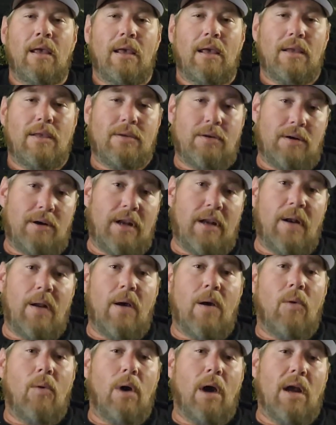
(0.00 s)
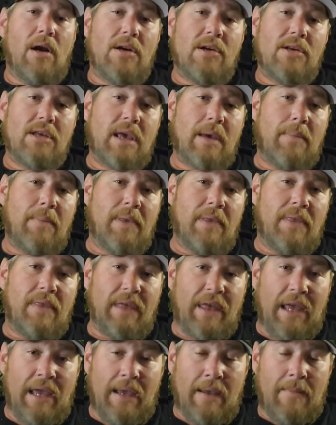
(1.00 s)
It turned into a water skipping
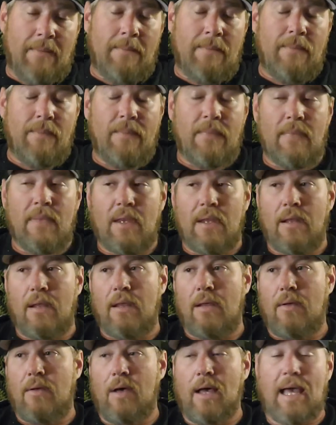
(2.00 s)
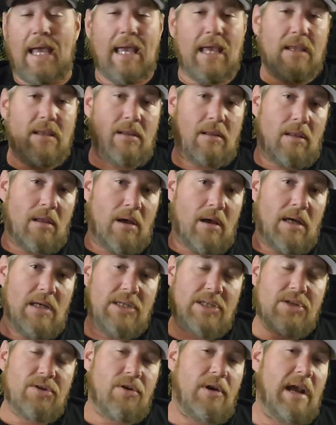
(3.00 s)
thing. Well, I hit the
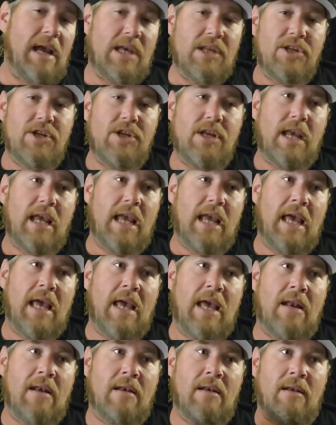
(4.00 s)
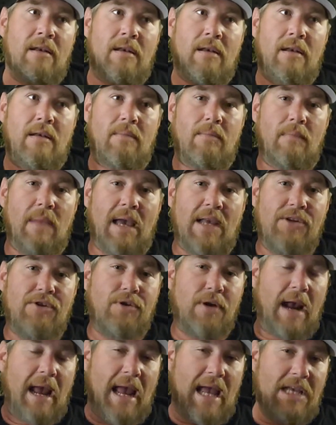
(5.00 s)
longest stretch, and my
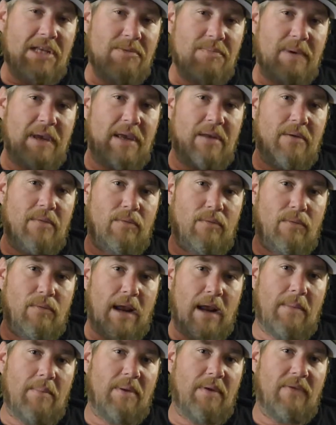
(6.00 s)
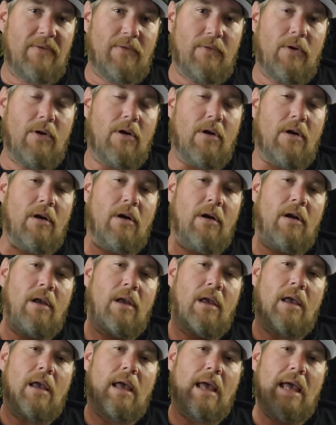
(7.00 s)
track speed right before
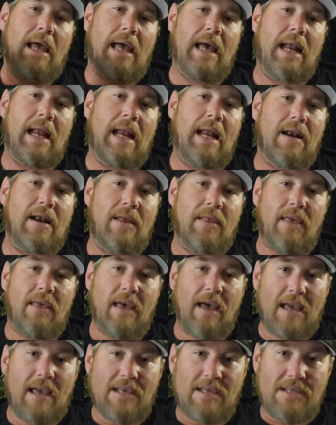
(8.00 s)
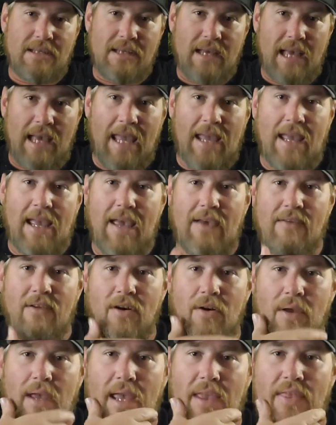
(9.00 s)
I got onto the ice. Hey,
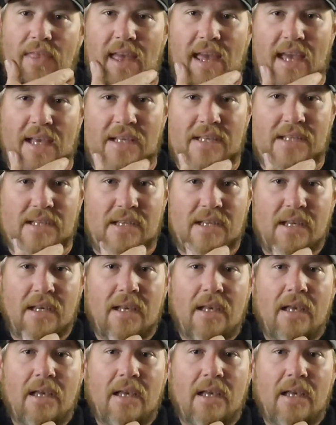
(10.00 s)
Kevin, okay, thanks.